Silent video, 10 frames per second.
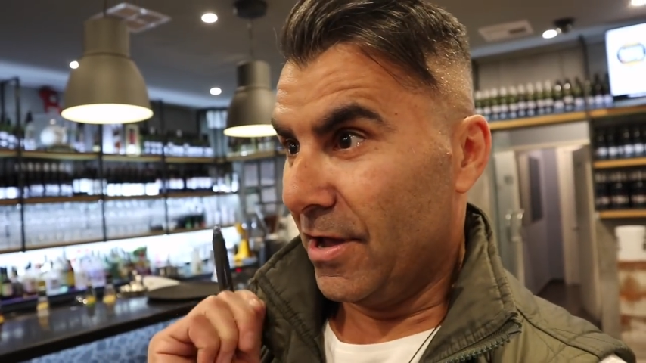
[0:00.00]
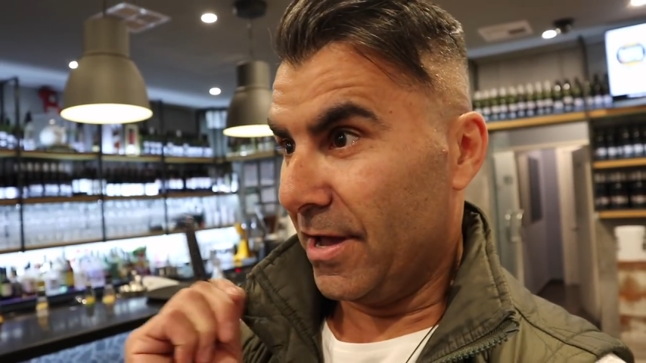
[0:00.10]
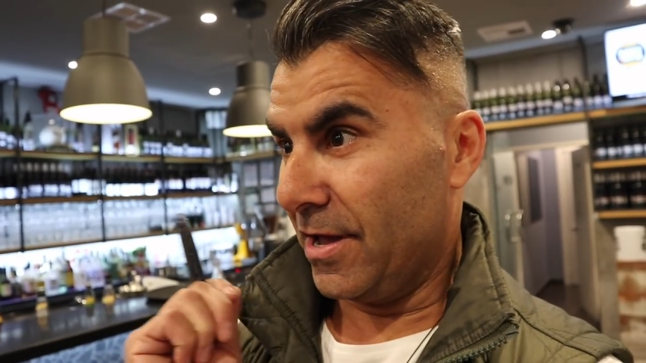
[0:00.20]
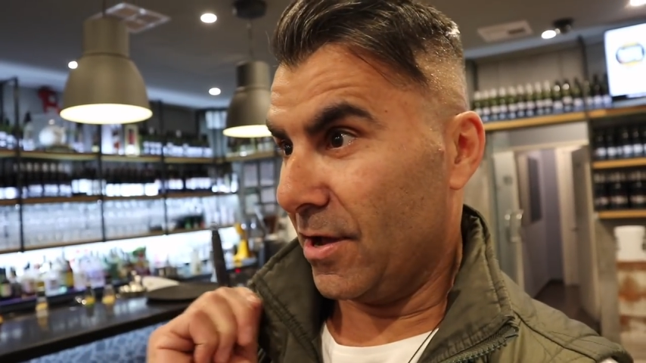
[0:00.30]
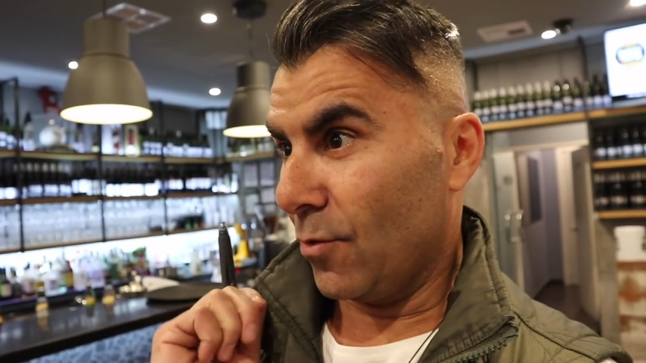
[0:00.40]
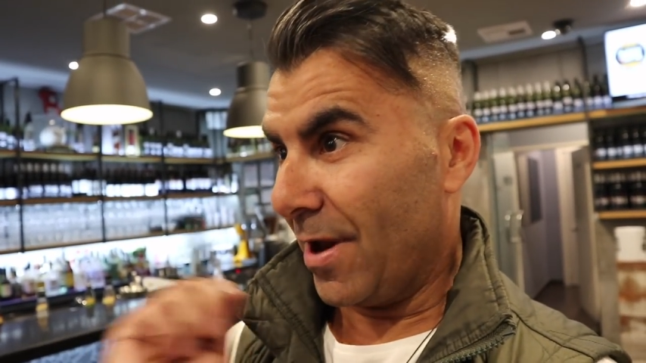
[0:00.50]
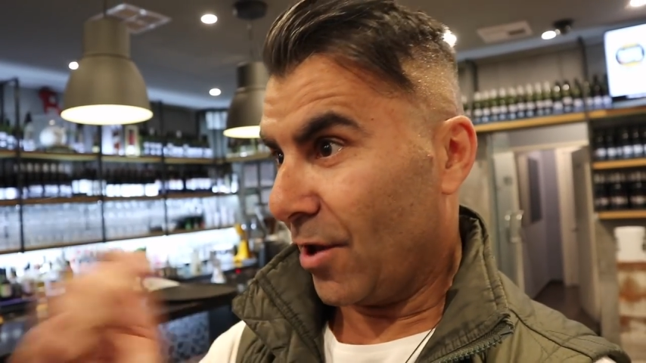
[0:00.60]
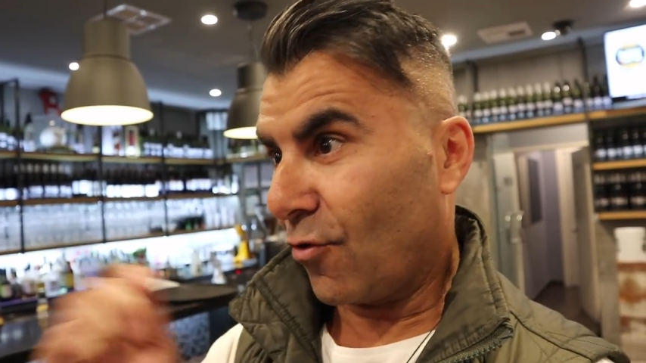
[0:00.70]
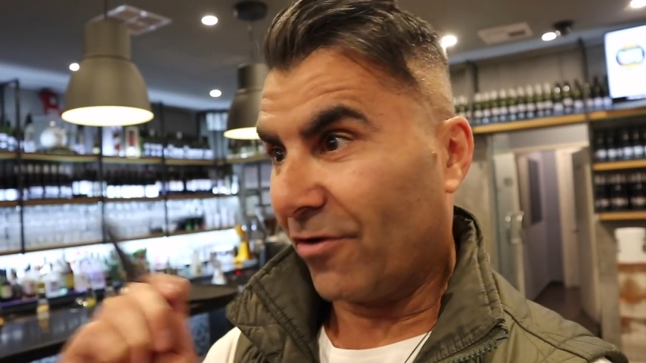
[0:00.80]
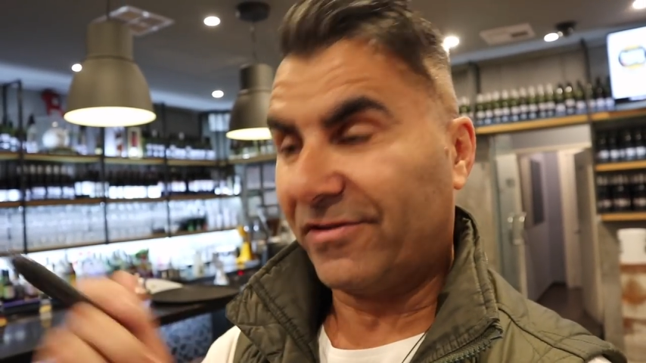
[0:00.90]
Uh, one
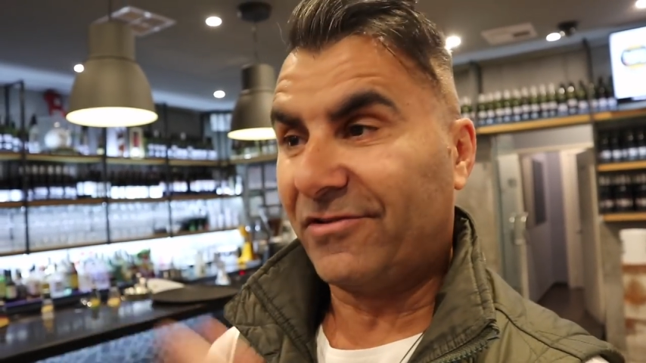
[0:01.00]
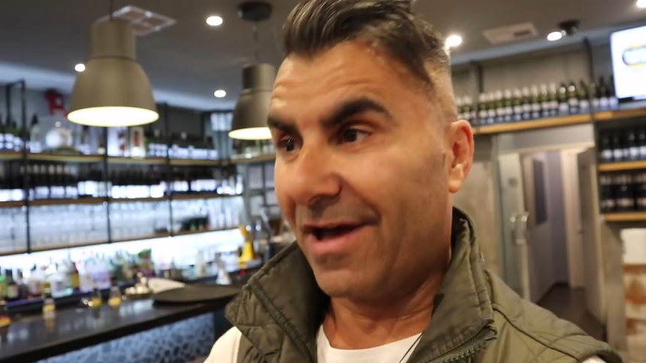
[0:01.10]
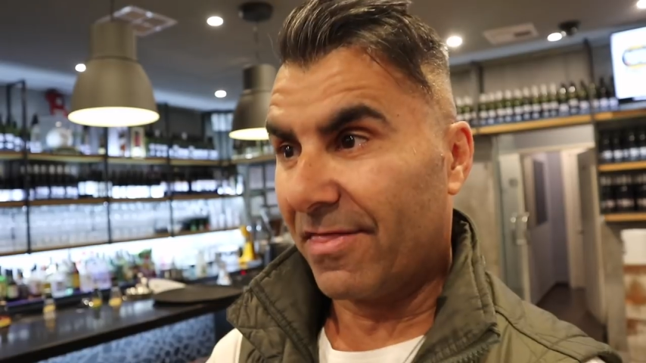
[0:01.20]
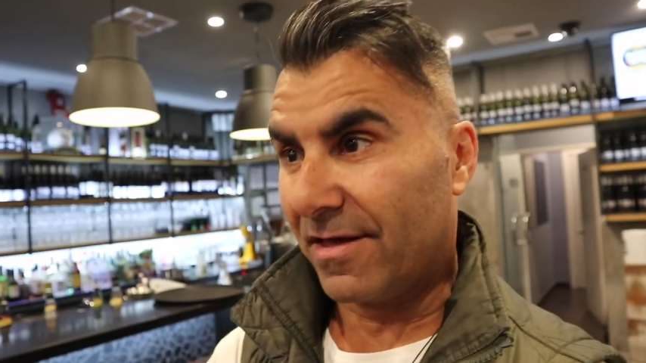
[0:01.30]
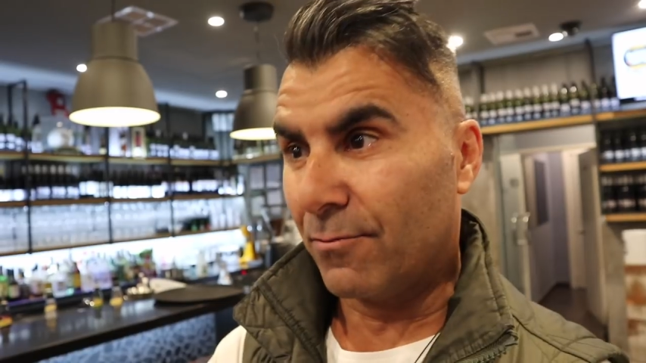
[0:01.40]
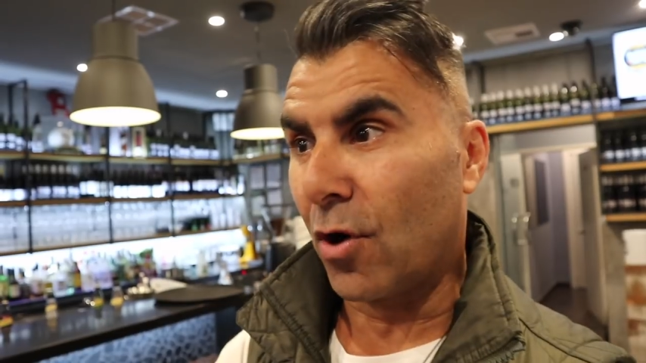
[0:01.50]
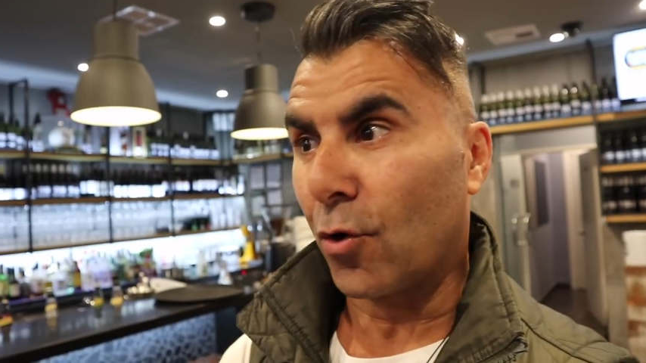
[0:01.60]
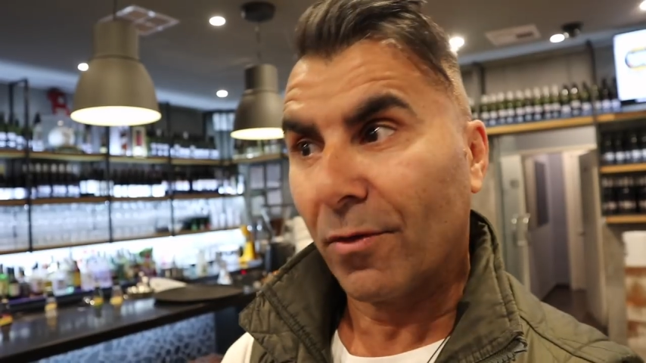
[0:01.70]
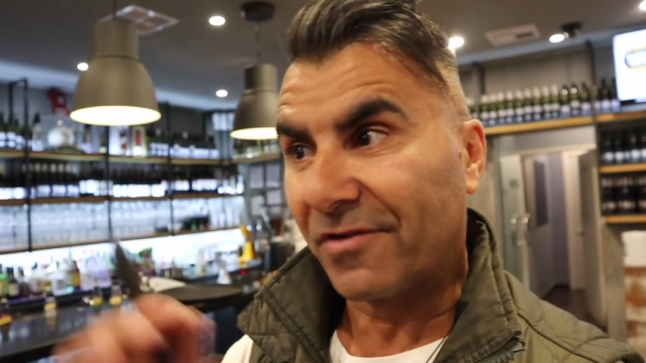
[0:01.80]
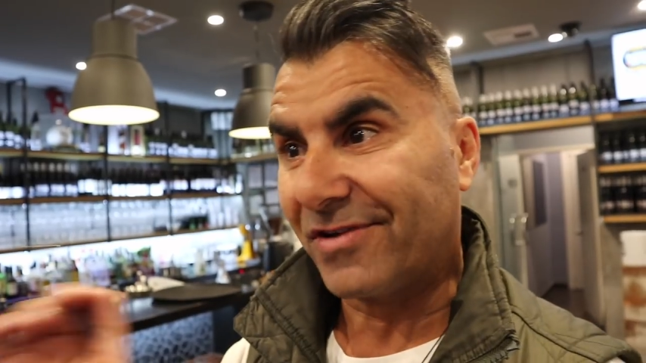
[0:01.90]
across each other, and we've got
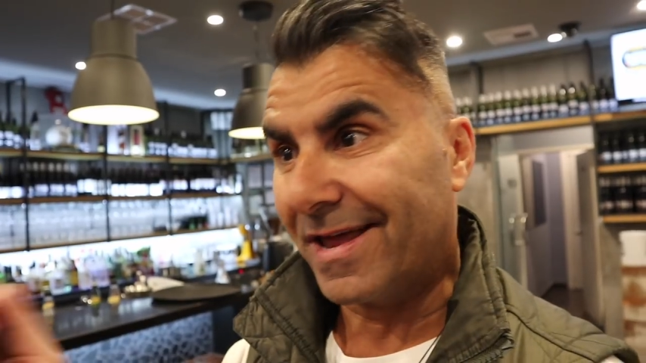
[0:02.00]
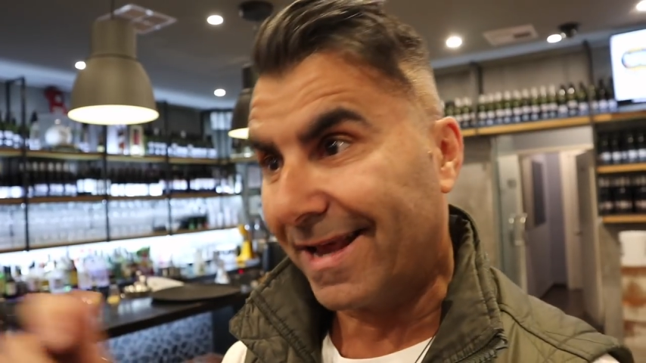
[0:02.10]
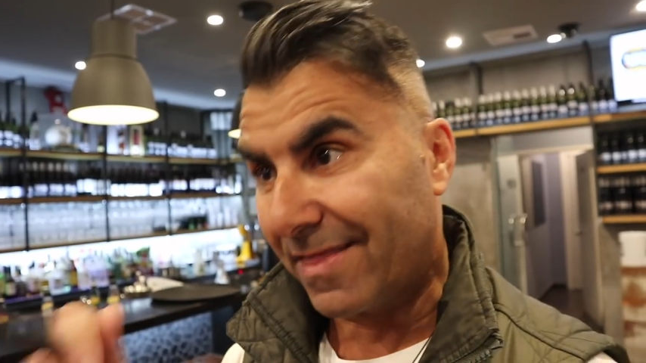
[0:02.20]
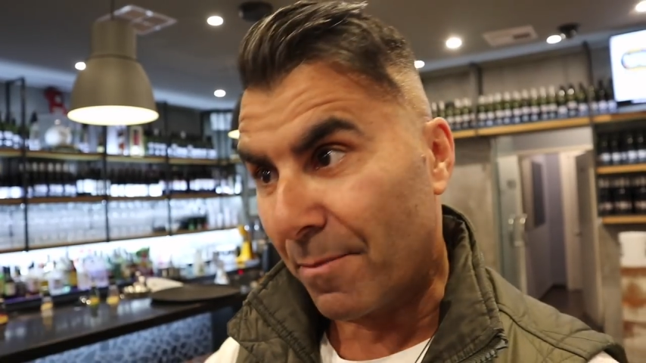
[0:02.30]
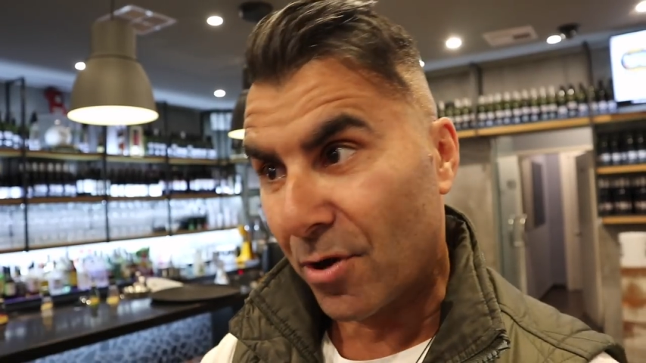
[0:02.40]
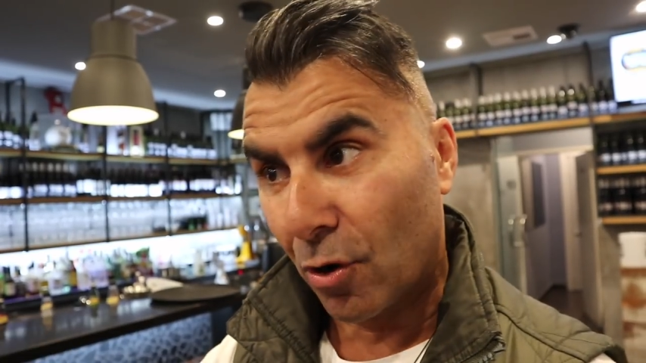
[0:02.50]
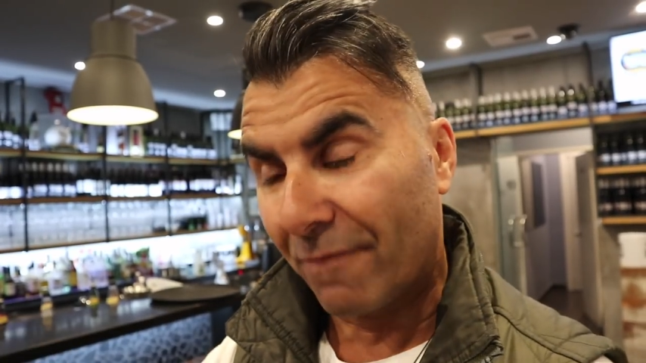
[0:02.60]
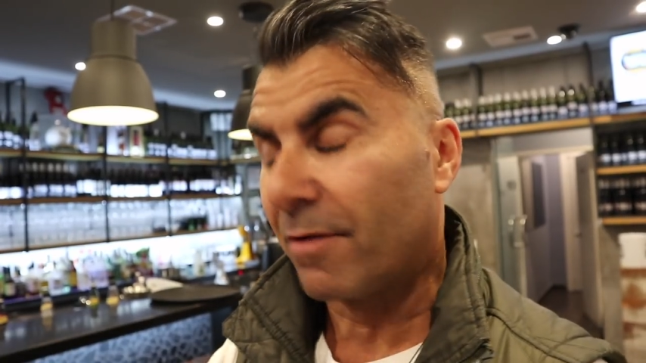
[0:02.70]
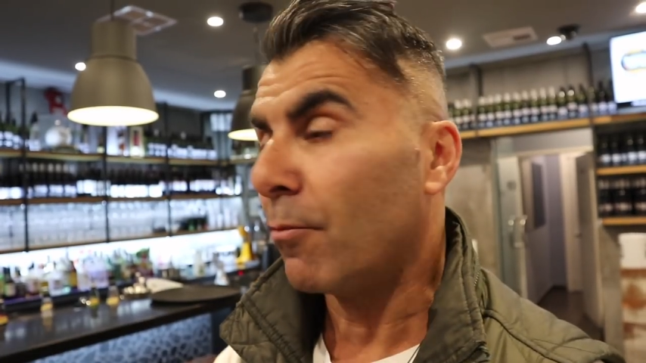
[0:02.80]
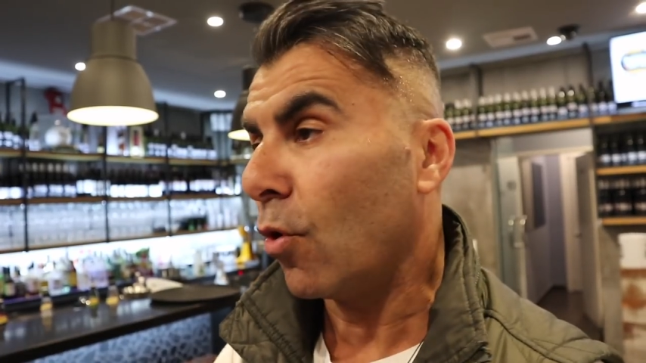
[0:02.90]
all the seating in the middle
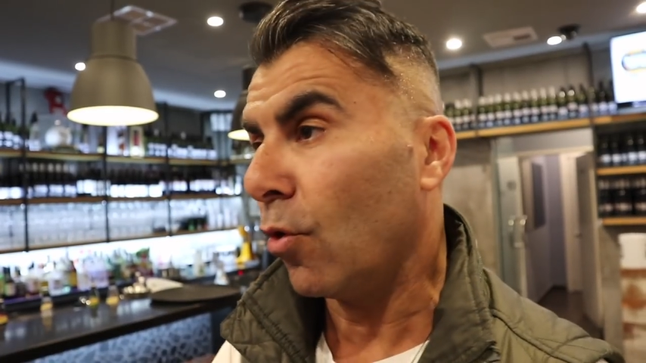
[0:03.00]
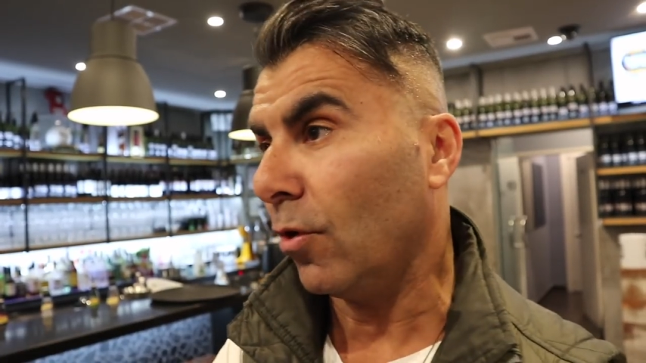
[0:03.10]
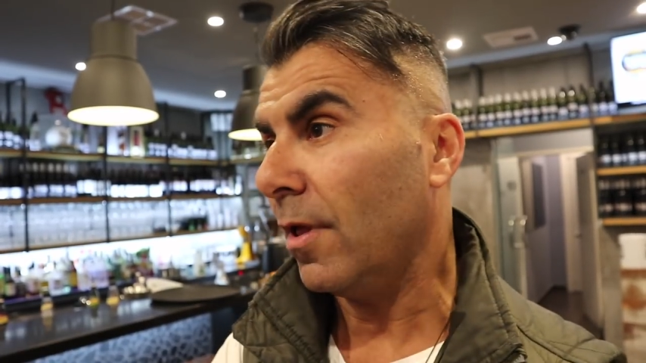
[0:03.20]
of the mall.